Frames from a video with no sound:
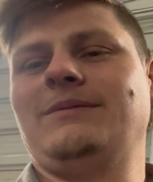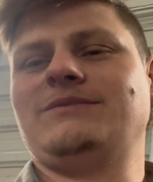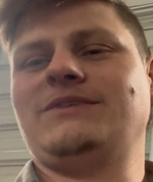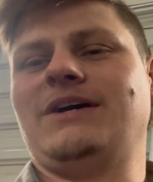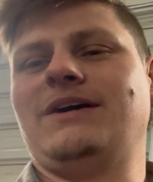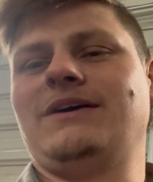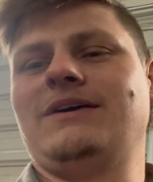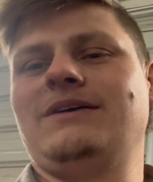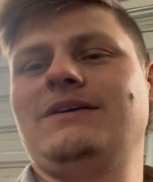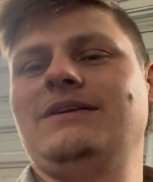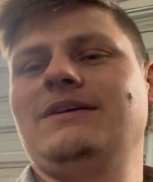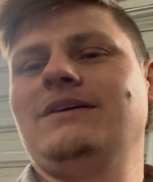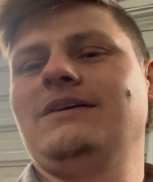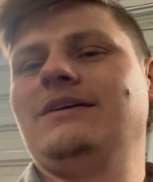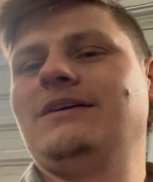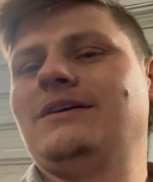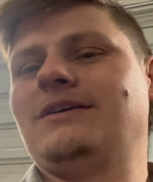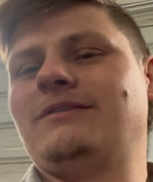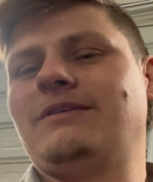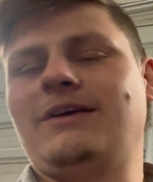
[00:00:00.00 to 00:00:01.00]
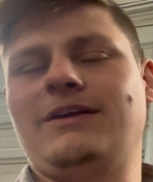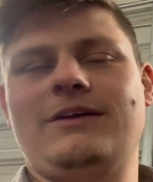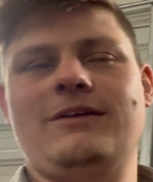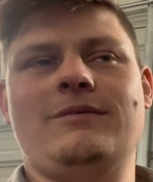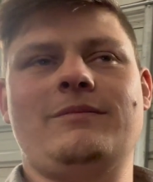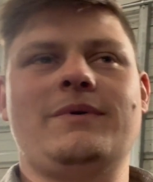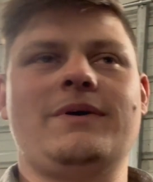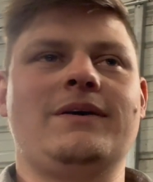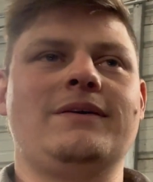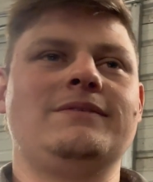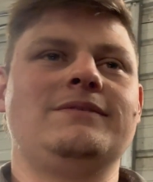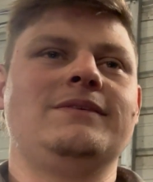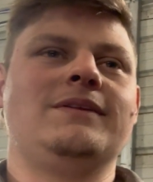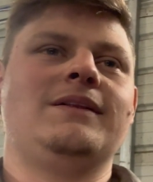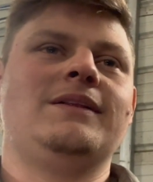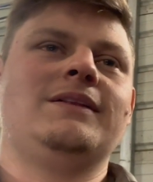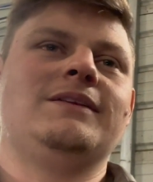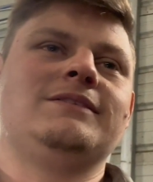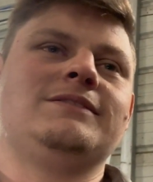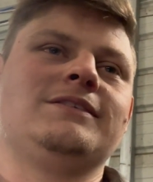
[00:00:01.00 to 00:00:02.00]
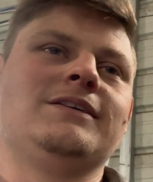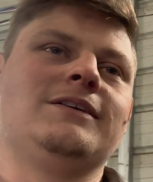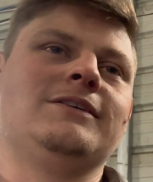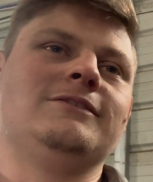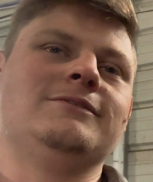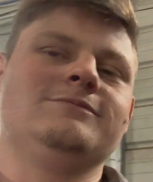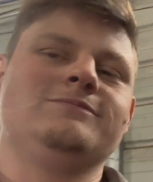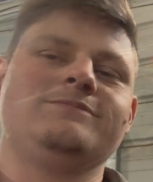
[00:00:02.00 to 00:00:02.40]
tired, ready to go to bed. So.